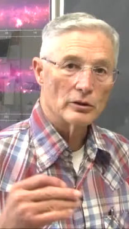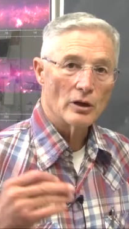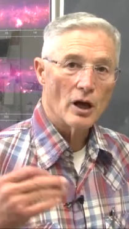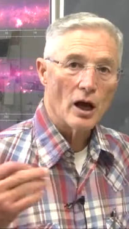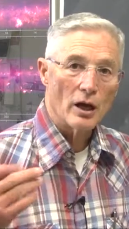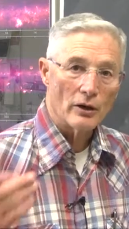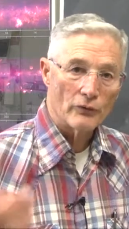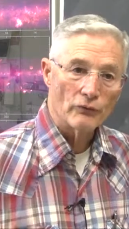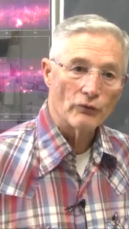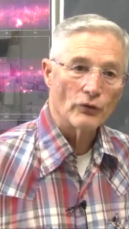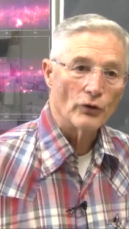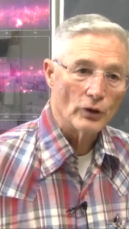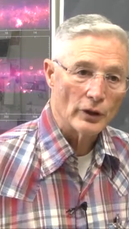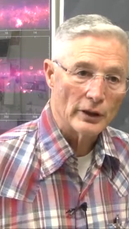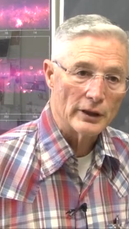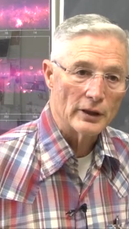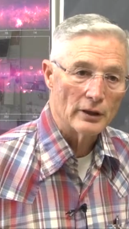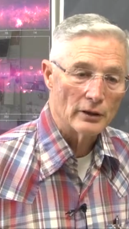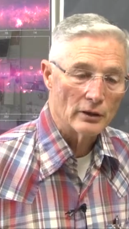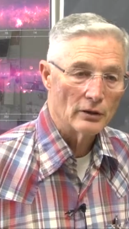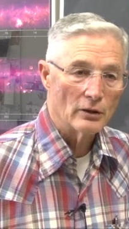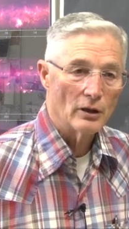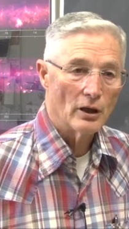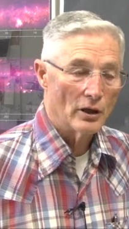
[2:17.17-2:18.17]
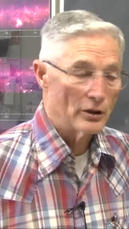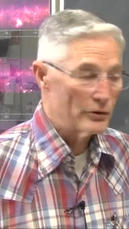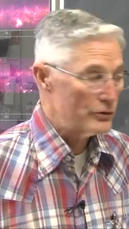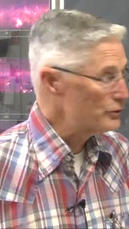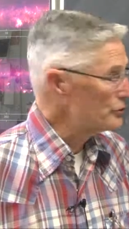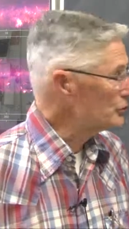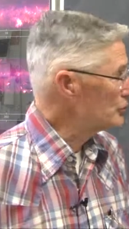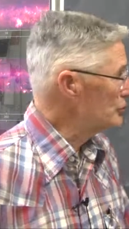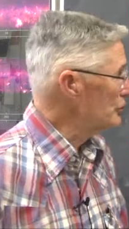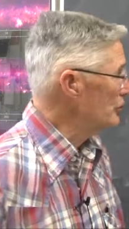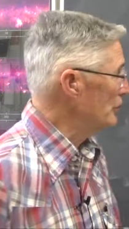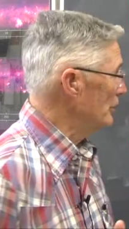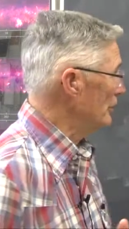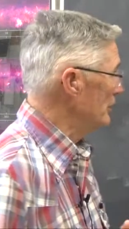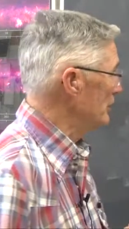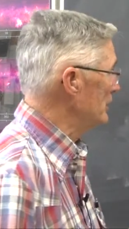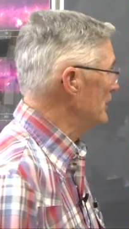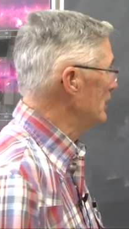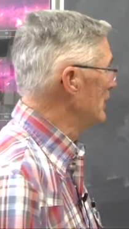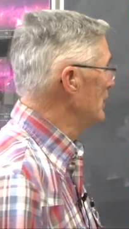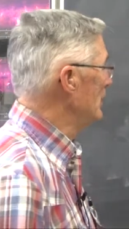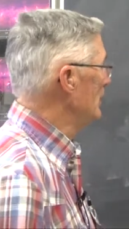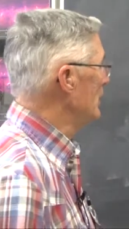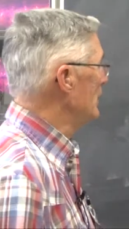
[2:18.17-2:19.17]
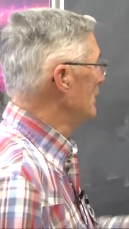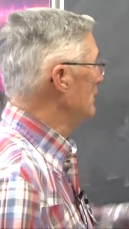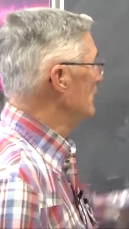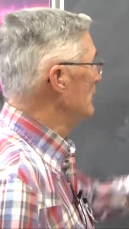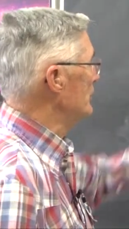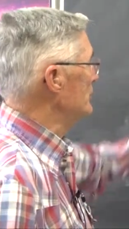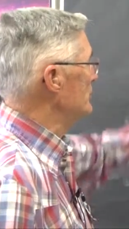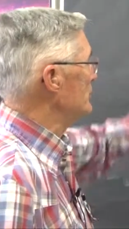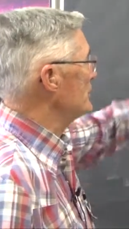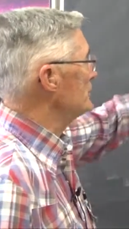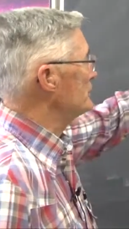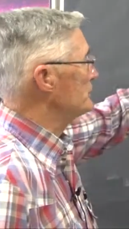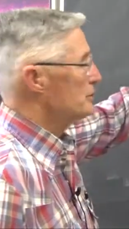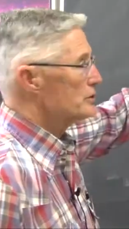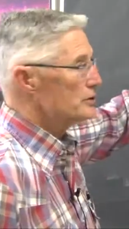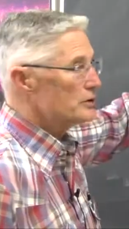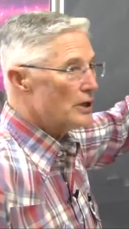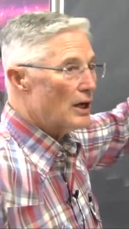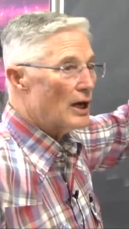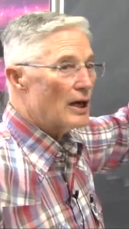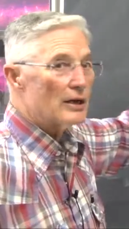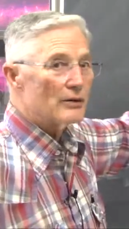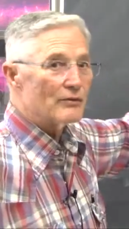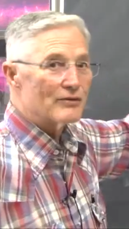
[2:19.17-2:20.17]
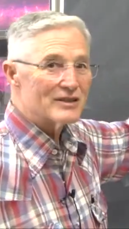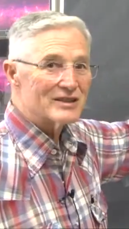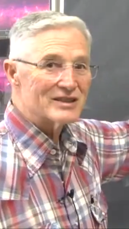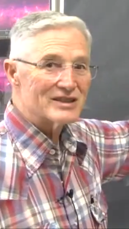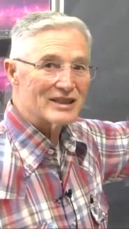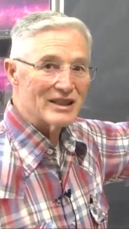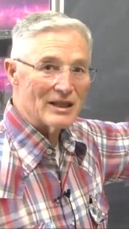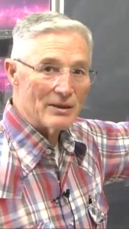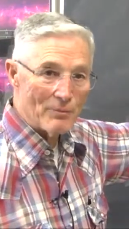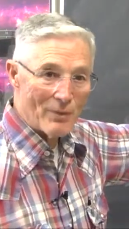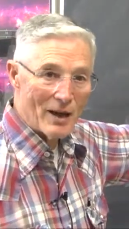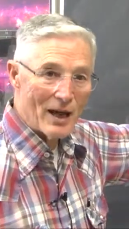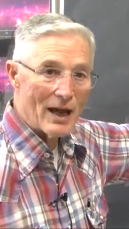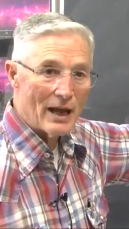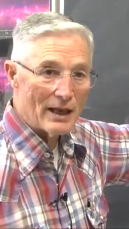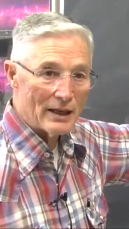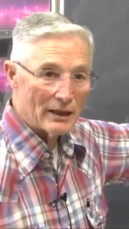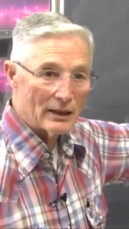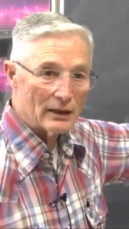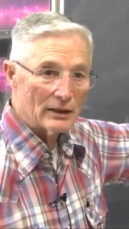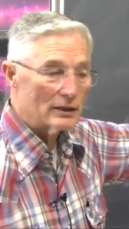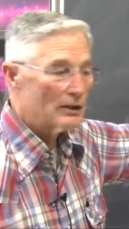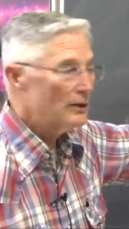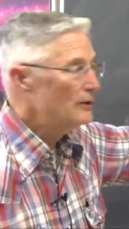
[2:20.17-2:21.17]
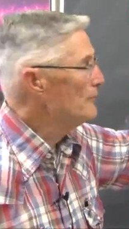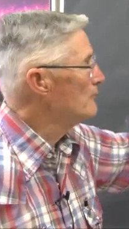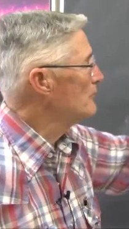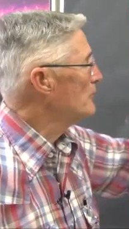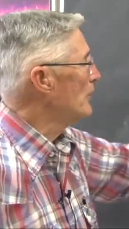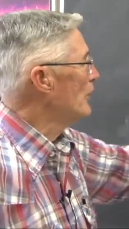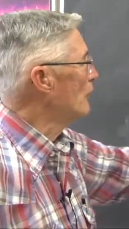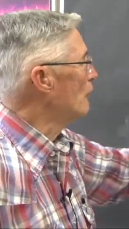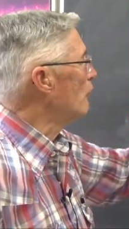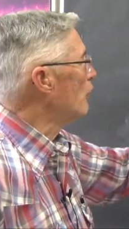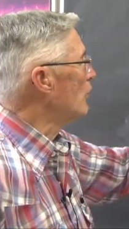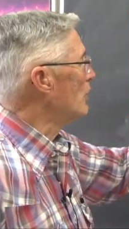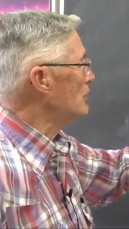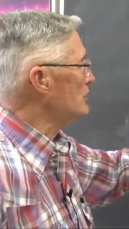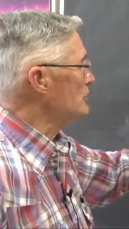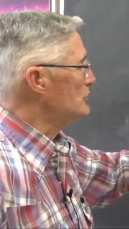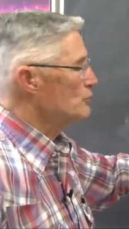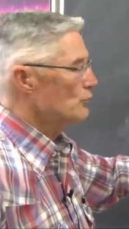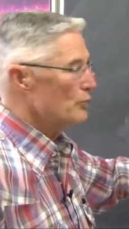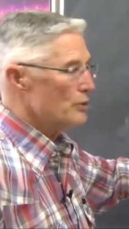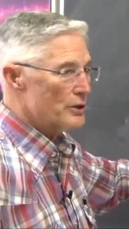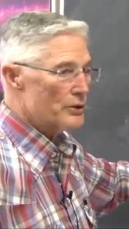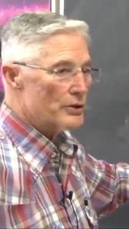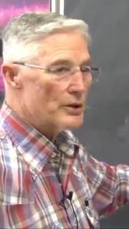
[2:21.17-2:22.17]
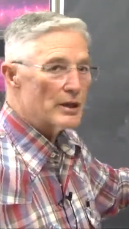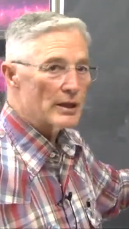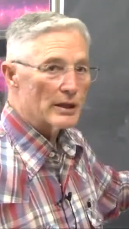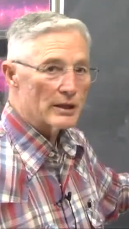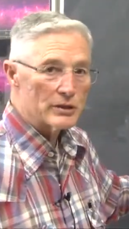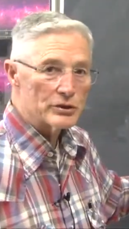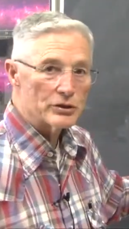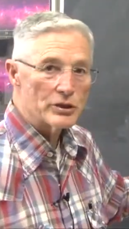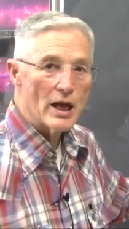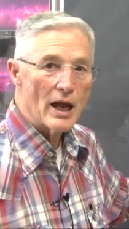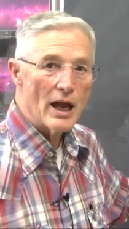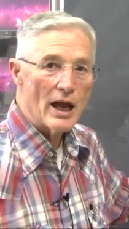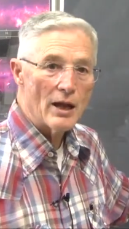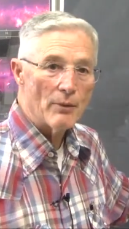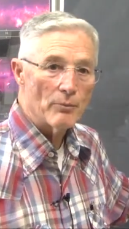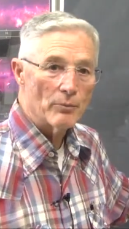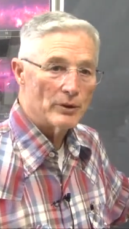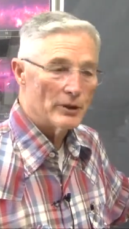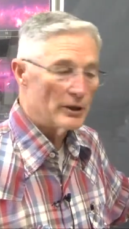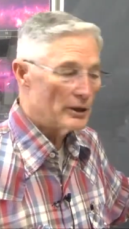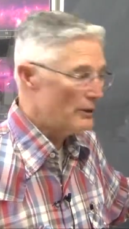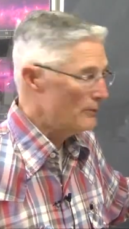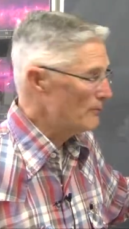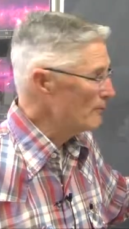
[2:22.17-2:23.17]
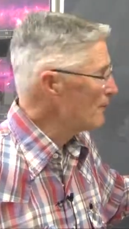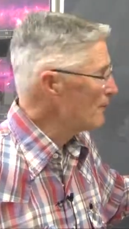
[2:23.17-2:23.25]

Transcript: not fully understood, but this is kind of a schematic of what we think is happening.